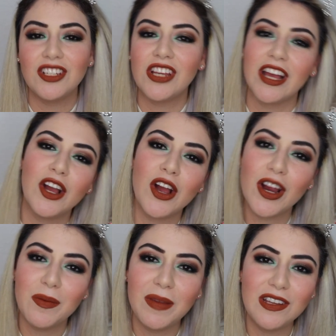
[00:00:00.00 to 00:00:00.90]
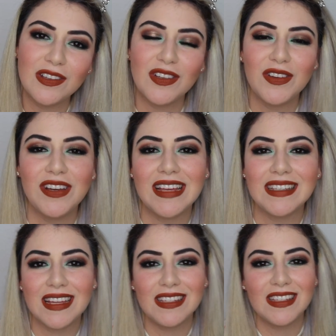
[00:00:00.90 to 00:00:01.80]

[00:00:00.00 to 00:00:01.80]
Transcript: and check her video so you guys can